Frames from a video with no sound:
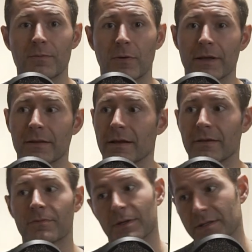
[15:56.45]
point in
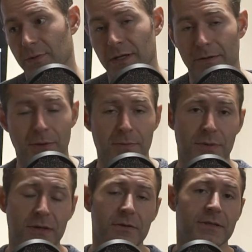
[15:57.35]
life because we got to pay
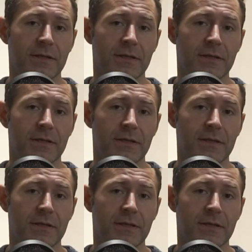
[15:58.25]
bills.